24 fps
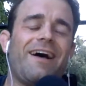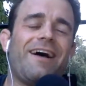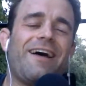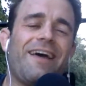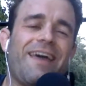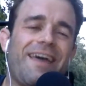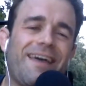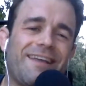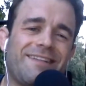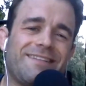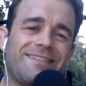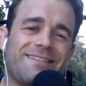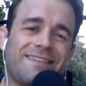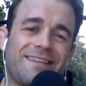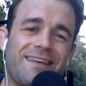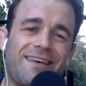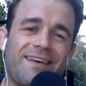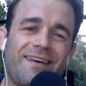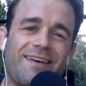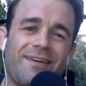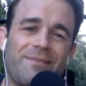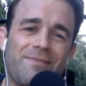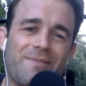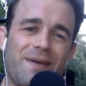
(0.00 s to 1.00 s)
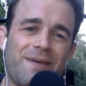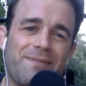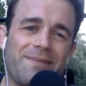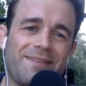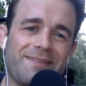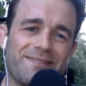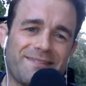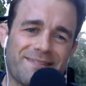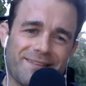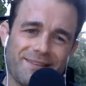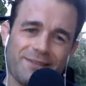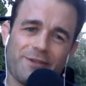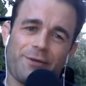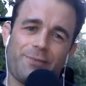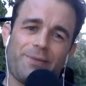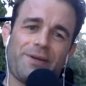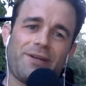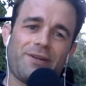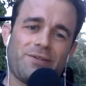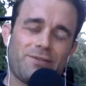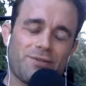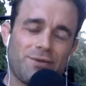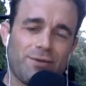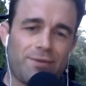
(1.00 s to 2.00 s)
And maybe there's a little bit
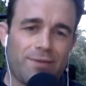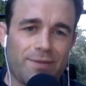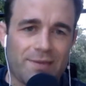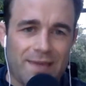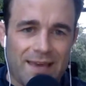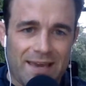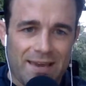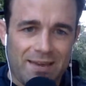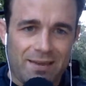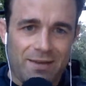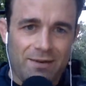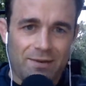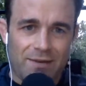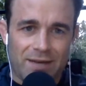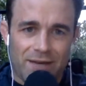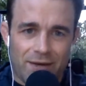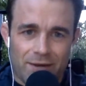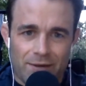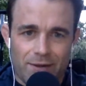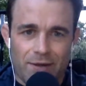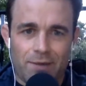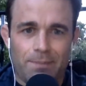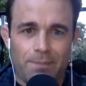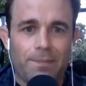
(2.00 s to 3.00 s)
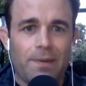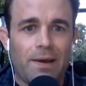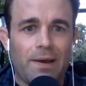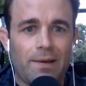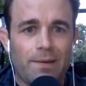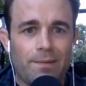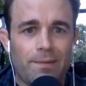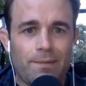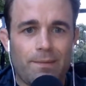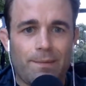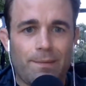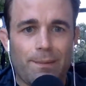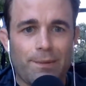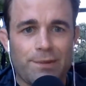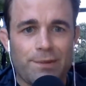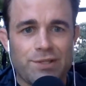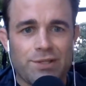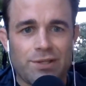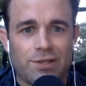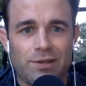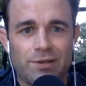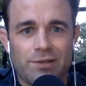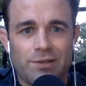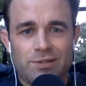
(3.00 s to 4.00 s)
of truth to that. Now that I'm
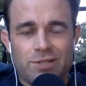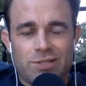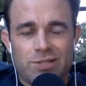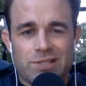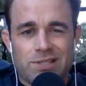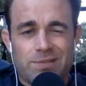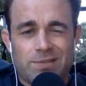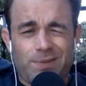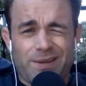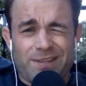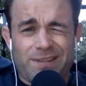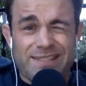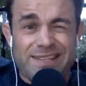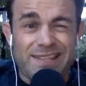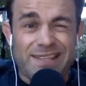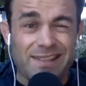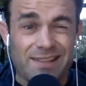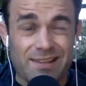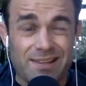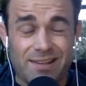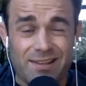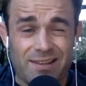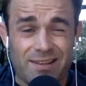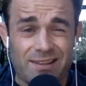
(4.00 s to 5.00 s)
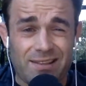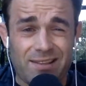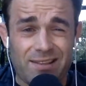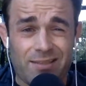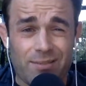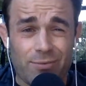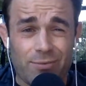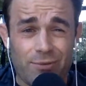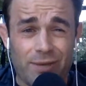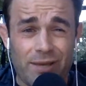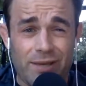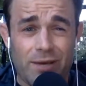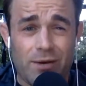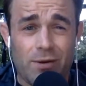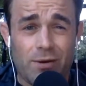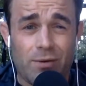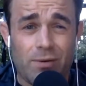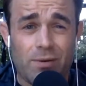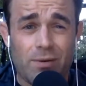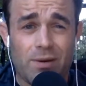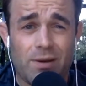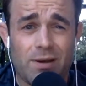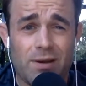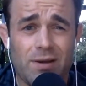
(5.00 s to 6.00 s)
pushing, just about to hit the
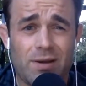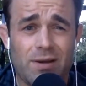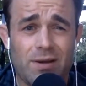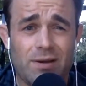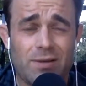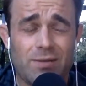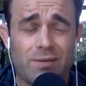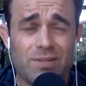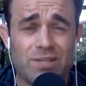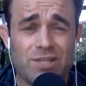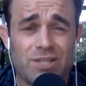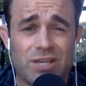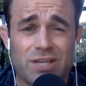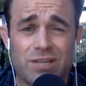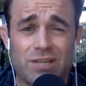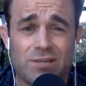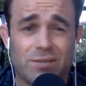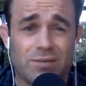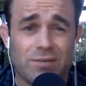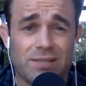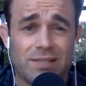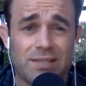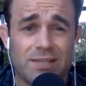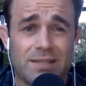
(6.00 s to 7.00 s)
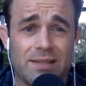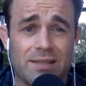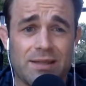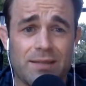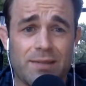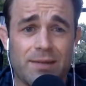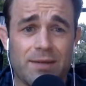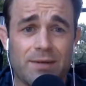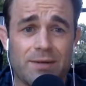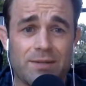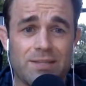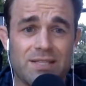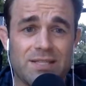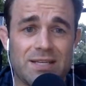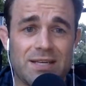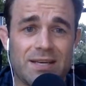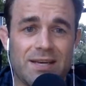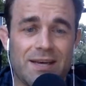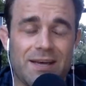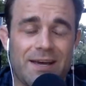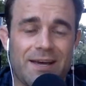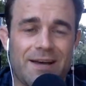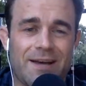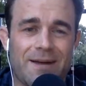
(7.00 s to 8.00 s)
3-0, which I don't like to think about.
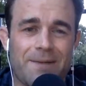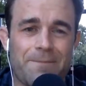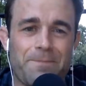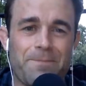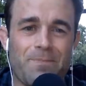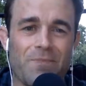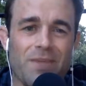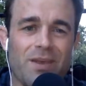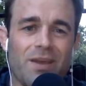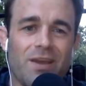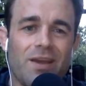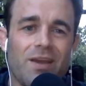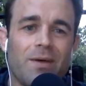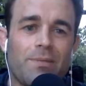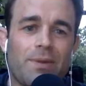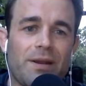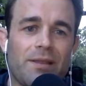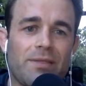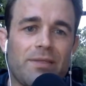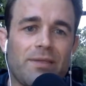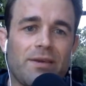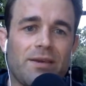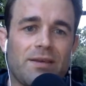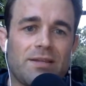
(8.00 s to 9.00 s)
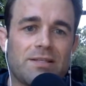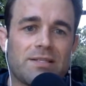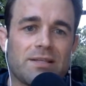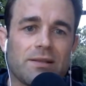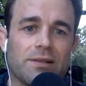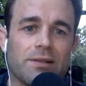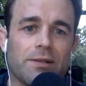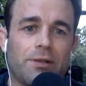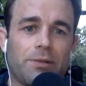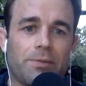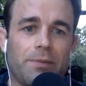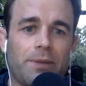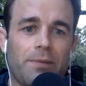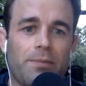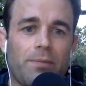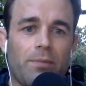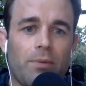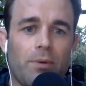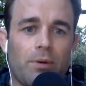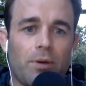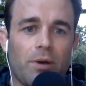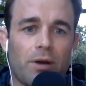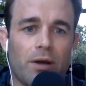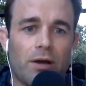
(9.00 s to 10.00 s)
But I think it's a little bit
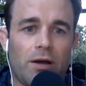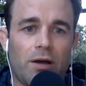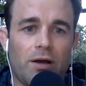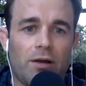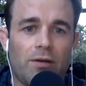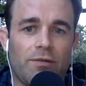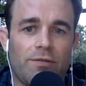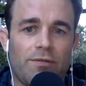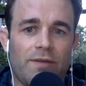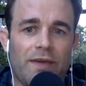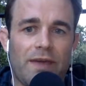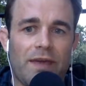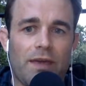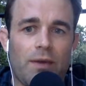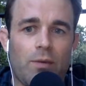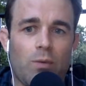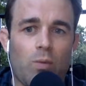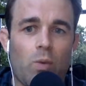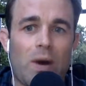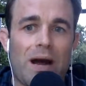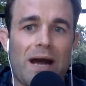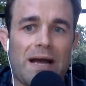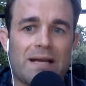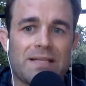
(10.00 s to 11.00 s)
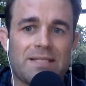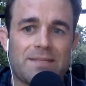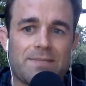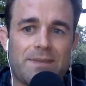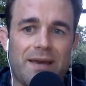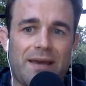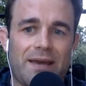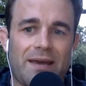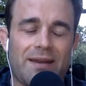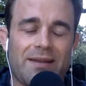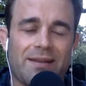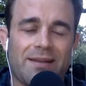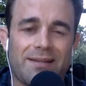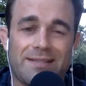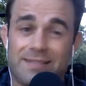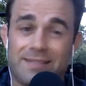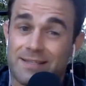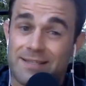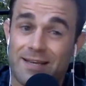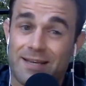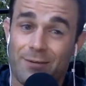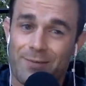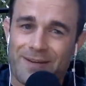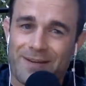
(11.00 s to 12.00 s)
more of a wise man. I like to
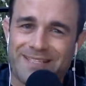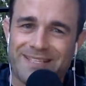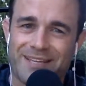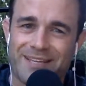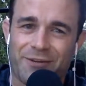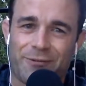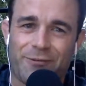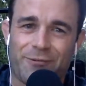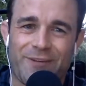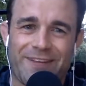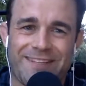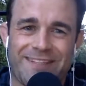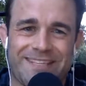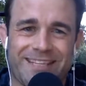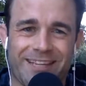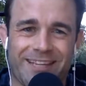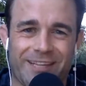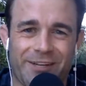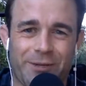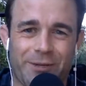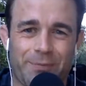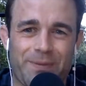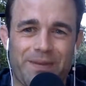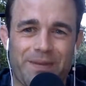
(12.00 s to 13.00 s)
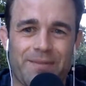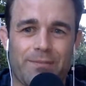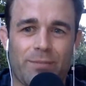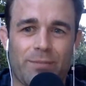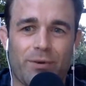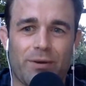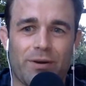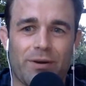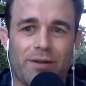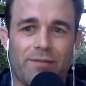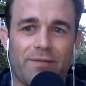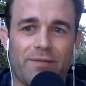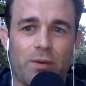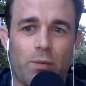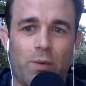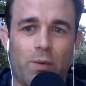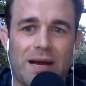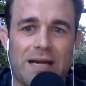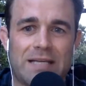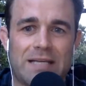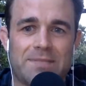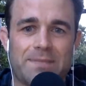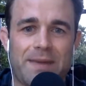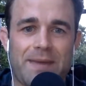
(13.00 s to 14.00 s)
tell myself it's a little bit more of a
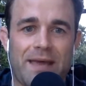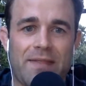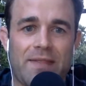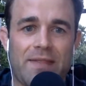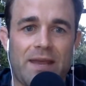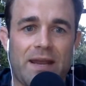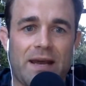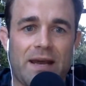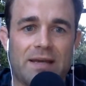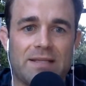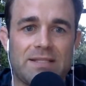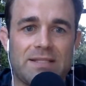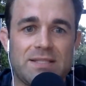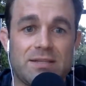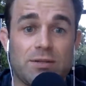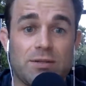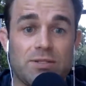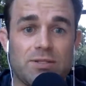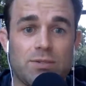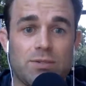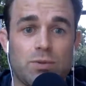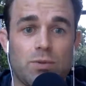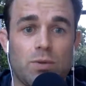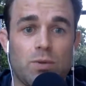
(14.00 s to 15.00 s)
wise man, that I start